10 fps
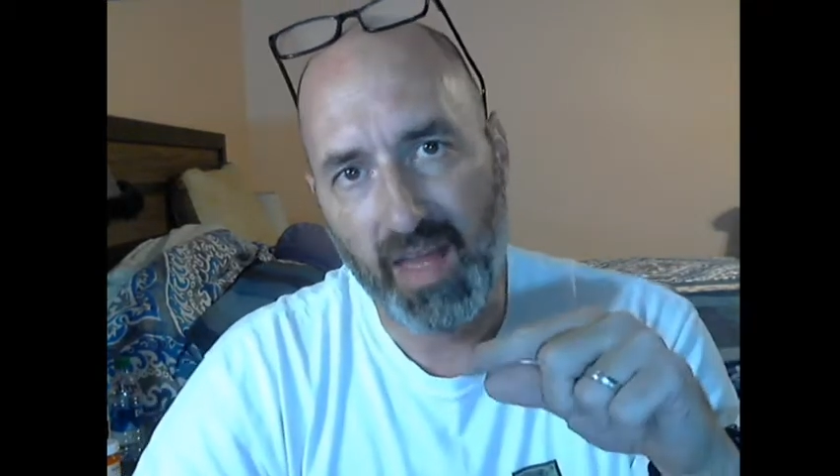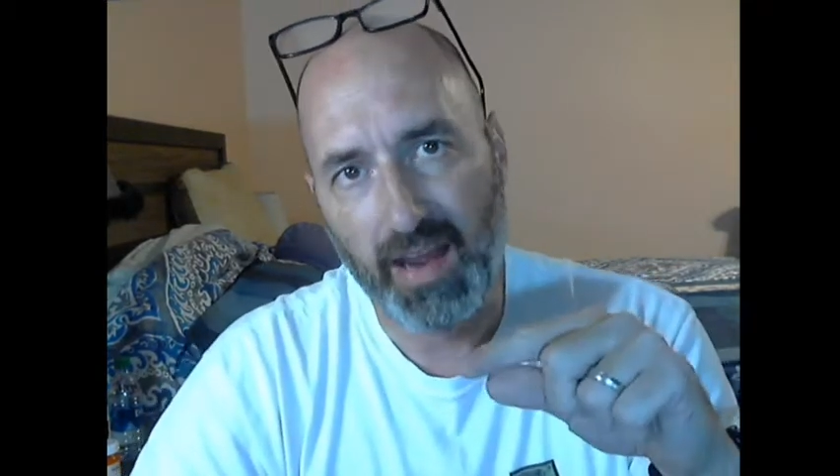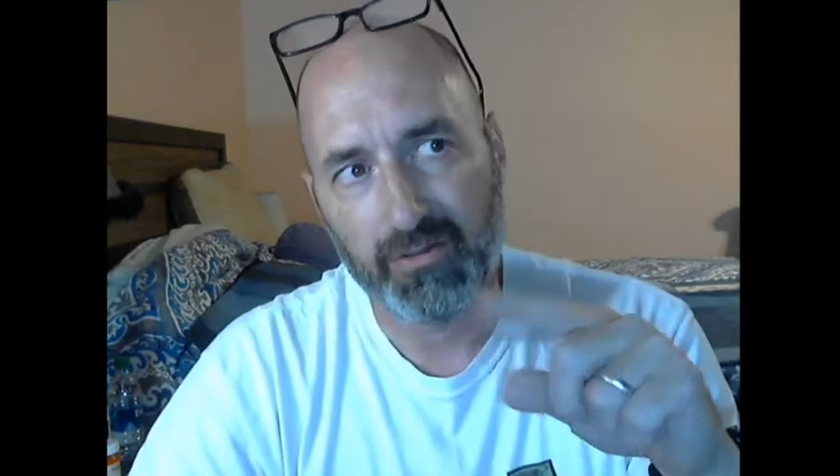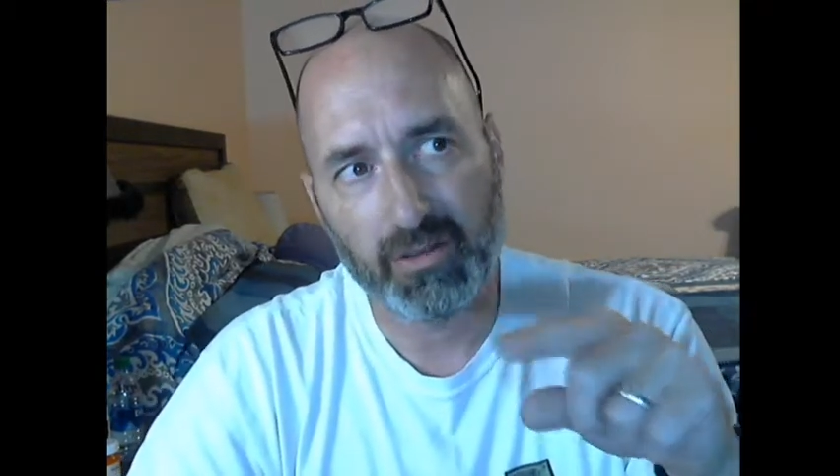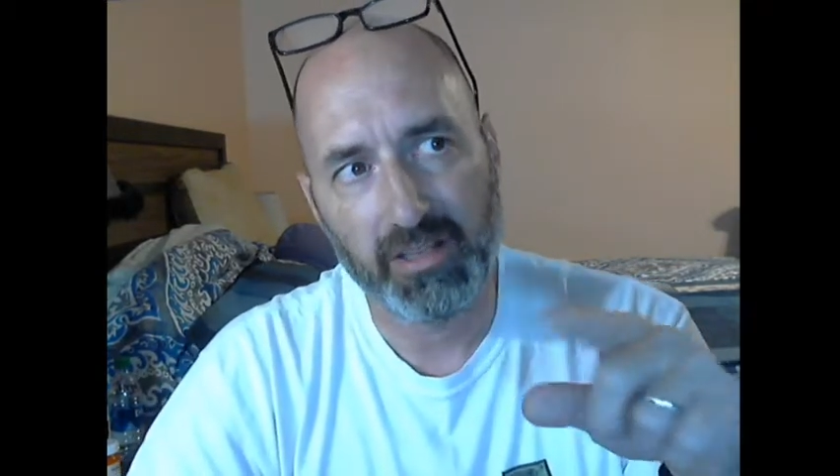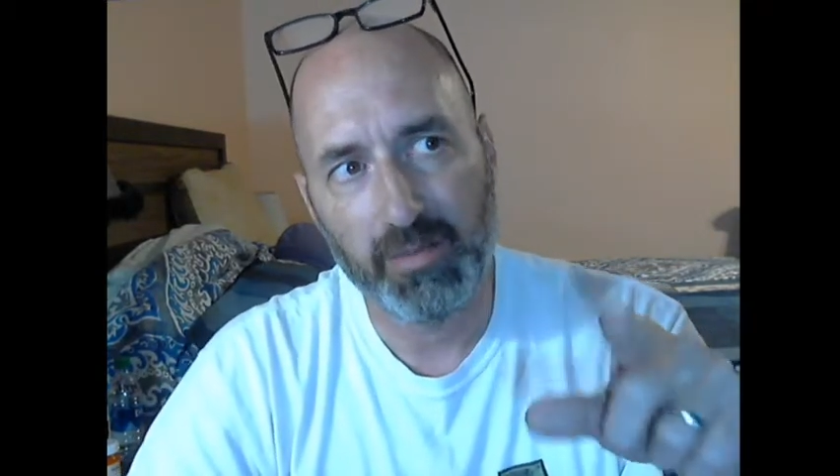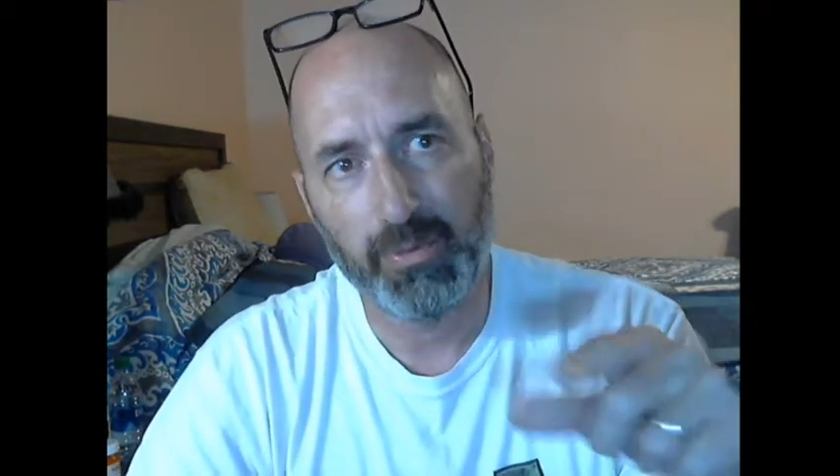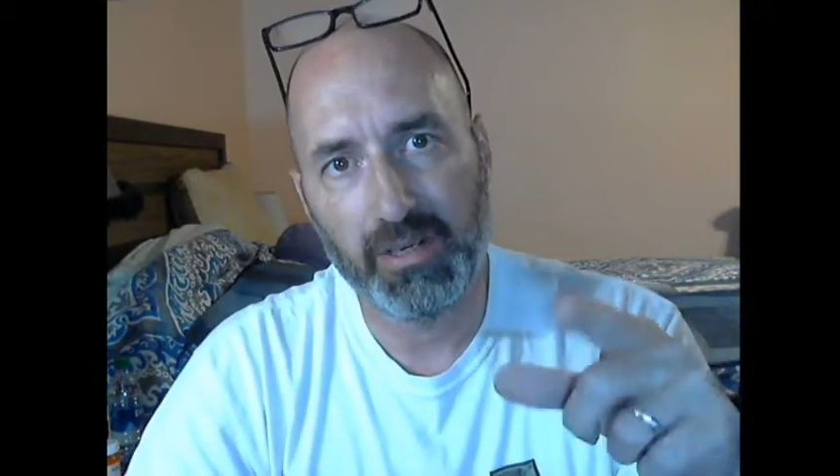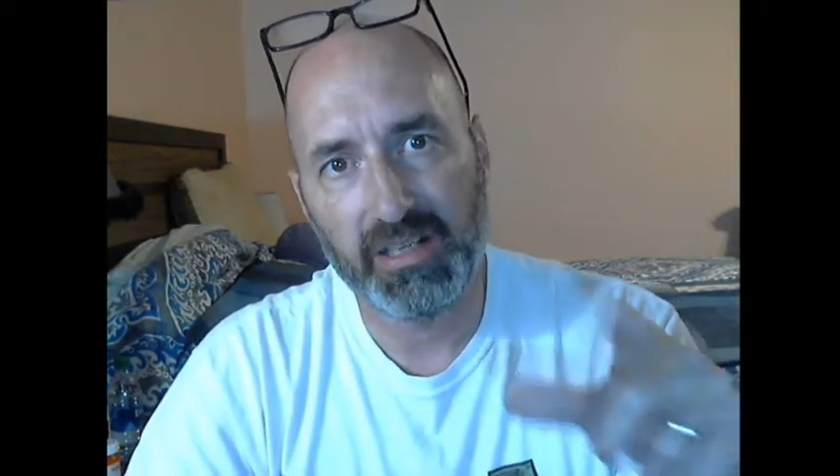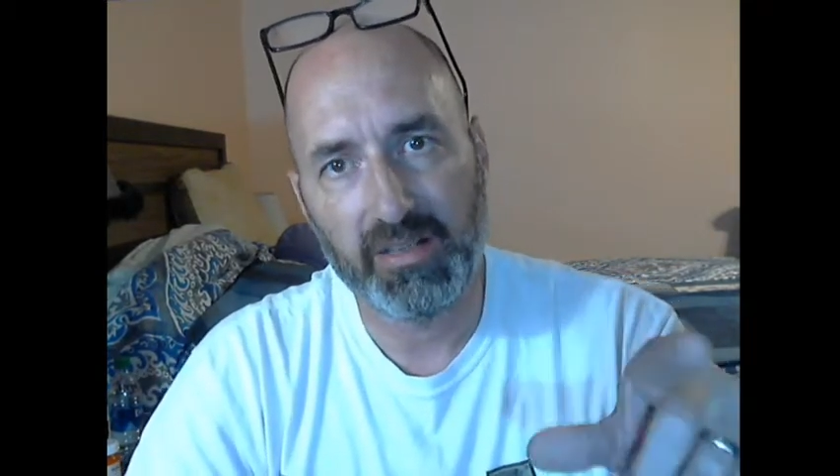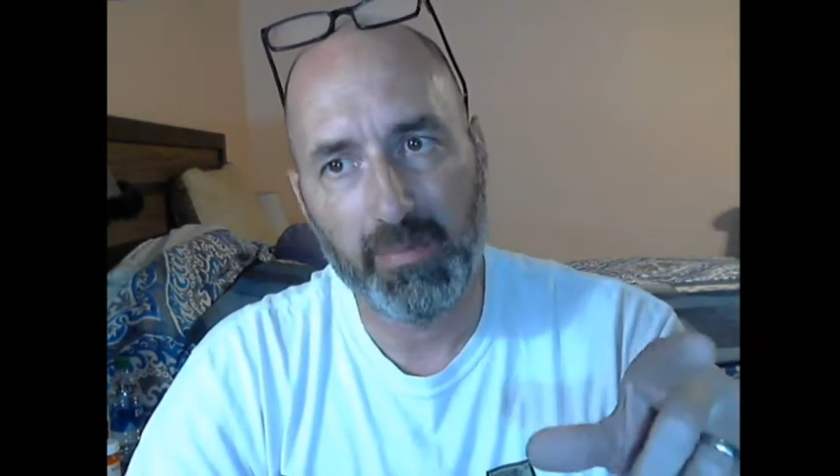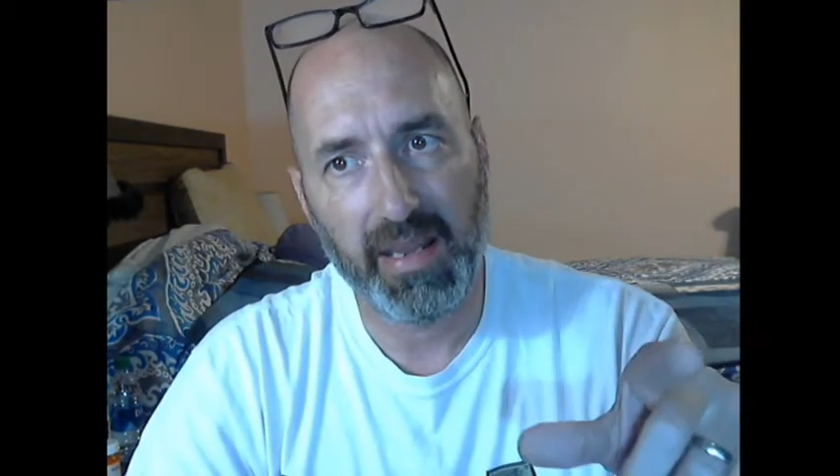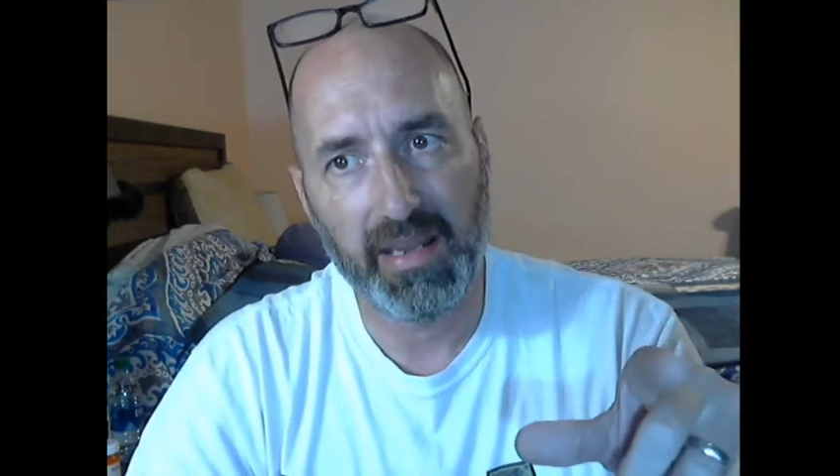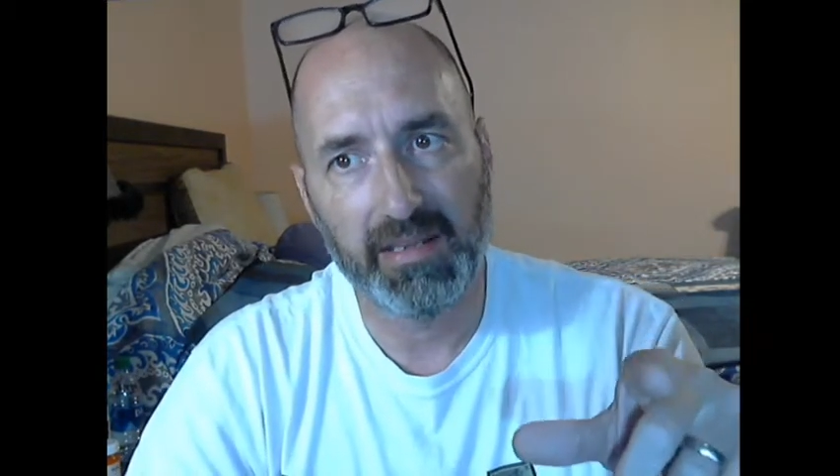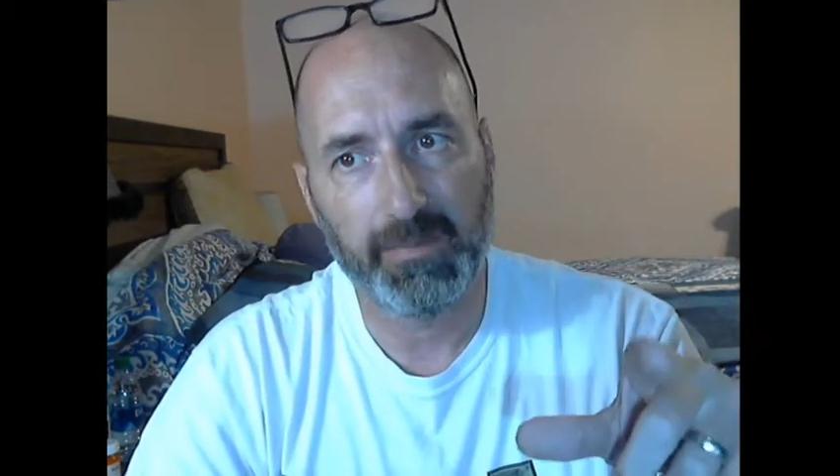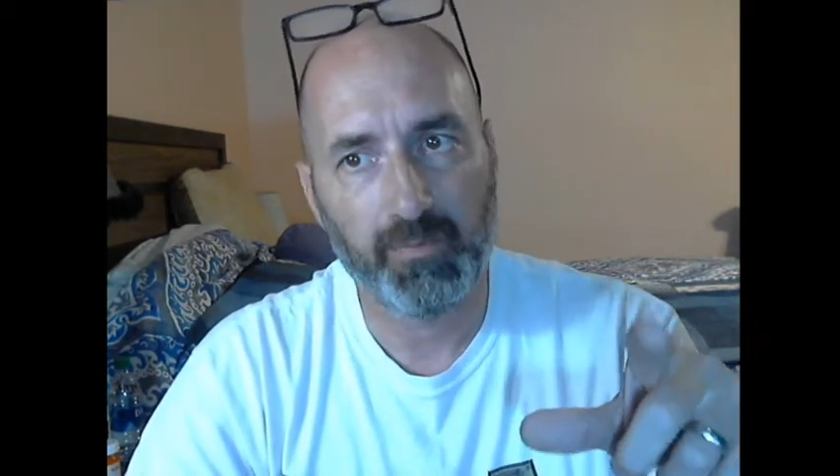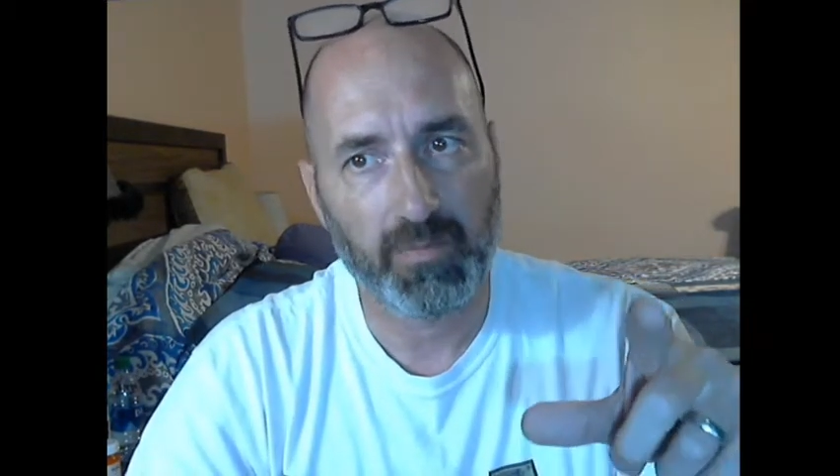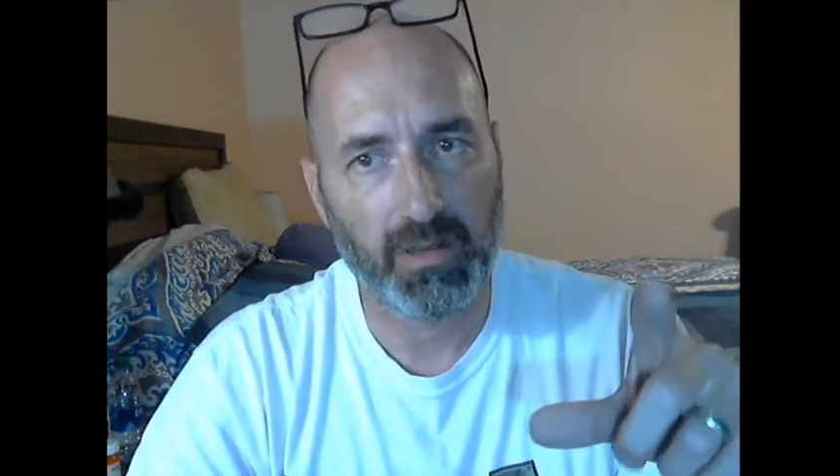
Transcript: after he put in the ban